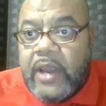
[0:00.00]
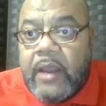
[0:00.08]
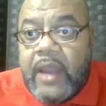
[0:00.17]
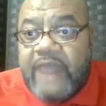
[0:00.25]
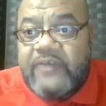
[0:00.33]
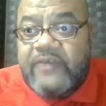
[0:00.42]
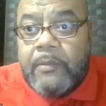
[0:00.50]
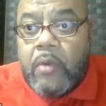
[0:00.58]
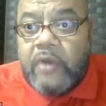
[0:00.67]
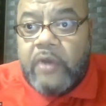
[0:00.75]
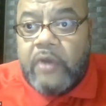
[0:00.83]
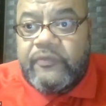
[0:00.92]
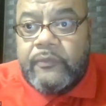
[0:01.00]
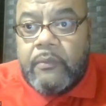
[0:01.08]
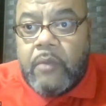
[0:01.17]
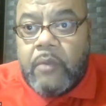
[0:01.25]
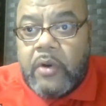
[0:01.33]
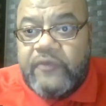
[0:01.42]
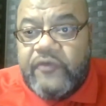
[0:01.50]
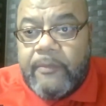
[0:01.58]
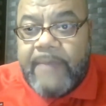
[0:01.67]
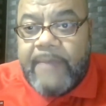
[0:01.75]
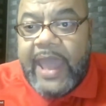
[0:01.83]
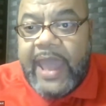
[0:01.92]
actually more
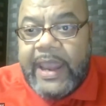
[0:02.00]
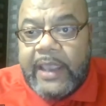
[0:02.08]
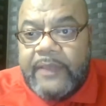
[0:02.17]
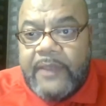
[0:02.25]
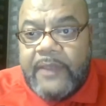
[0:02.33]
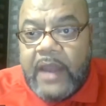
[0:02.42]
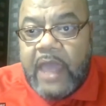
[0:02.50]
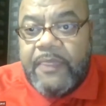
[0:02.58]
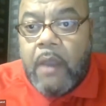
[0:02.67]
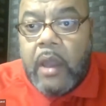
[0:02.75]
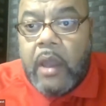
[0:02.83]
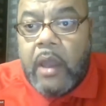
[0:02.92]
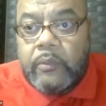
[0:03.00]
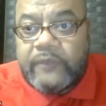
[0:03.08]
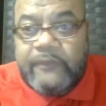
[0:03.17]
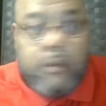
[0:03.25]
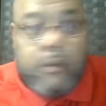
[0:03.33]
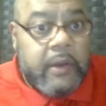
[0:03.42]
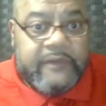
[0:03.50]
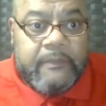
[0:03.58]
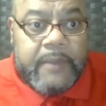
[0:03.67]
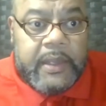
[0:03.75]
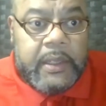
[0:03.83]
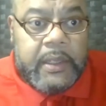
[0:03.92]
traumatic than I thought it was going to
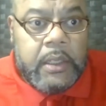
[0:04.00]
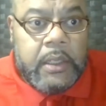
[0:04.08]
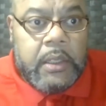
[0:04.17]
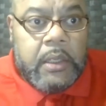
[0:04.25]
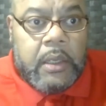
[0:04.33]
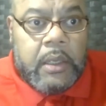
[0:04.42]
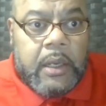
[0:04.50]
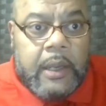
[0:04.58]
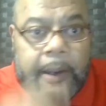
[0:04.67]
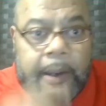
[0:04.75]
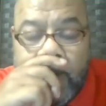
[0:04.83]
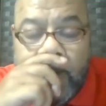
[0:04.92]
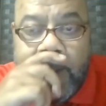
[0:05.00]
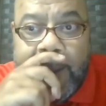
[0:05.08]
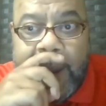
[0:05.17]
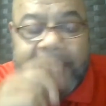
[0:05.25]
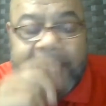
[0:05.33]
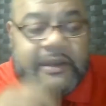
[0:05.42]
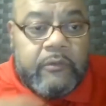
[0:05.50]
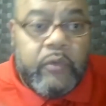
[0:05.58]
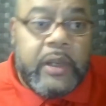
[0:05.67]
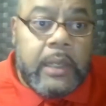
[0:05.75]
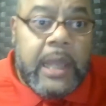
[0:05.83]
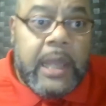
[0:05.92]
be. I didn't
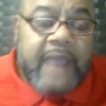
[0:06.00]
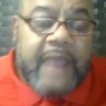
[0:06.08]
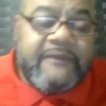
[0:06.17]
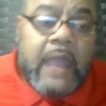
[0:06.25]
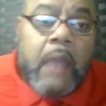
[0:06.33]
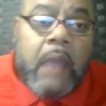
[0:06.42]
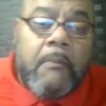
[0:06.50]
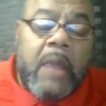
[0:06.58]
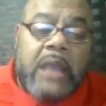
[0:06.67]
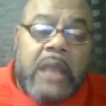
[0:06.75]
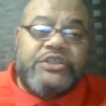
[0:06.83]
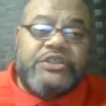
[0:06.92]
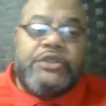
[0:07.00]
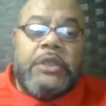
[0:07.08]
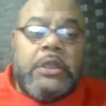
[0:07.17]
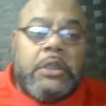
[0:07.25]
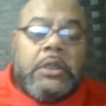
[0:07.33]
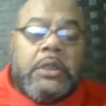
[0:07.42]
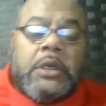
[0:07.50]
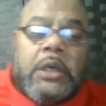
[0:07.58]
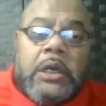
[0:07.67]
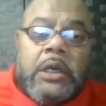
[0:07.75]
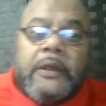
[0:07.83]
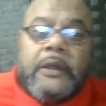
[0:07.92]
realize how much
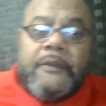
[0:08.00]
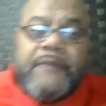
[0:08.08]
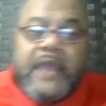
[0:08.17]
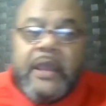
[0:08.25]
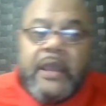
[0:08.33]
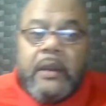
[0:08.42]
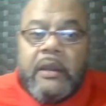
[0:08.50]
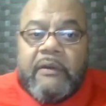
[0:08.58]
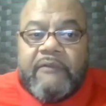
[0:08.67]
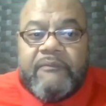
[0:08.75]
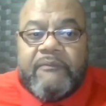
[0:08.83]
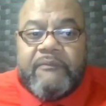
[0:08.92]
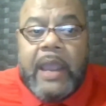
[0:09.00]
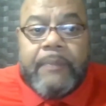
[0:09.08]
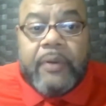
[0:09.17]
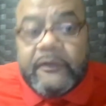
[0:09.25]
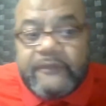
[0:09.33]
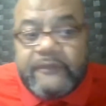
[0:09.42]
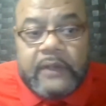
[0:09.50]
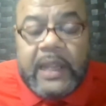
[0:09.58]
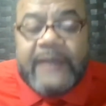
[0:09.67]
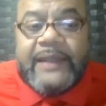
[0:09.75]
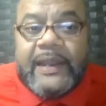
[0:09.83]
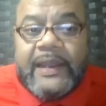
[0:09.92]
that of my personal
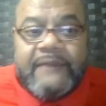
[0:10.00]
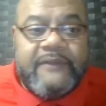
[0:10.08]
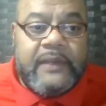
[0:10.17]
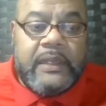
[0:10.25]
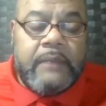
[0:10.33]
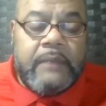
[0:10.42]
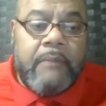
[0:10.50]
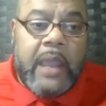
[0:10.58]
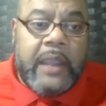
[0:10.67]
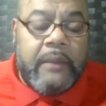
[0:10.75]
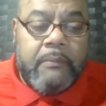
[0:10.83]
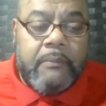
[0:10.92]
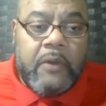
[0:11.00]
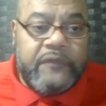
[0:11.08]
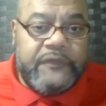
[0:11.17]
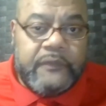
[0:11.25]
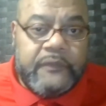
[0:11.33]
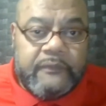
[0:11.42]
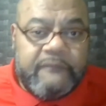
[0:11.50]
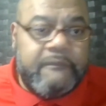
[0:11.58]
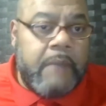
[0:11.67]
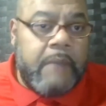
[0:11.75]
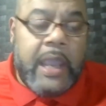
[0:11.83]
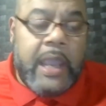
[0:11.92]
identity, my emotions,
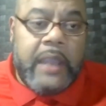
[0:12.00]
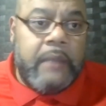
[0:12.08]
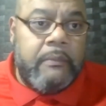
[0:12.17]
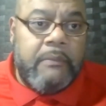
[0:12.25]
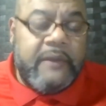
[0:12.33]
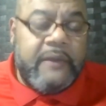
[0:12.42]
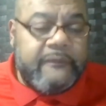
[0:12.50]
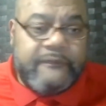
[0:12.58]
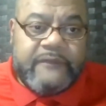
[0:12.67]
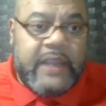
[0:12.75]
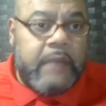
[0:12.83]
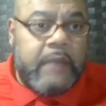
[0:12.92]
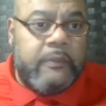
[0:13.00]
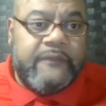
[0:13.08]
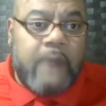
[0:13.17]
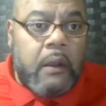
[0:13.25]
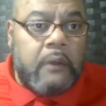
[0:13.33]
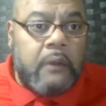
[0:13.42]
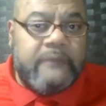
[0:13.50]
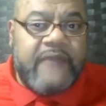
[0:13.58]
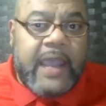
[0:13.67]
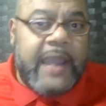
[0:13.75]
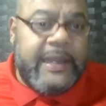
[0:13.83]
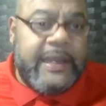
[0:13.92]
my mental state was all
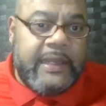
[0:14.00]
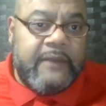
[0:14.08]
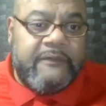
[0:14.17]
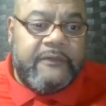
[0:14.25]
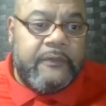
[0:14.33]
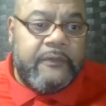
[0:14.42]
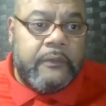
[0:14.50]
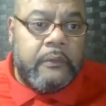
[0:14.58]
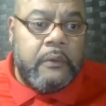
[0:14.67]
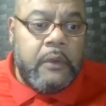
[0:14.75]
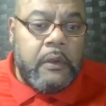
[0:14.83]
tied into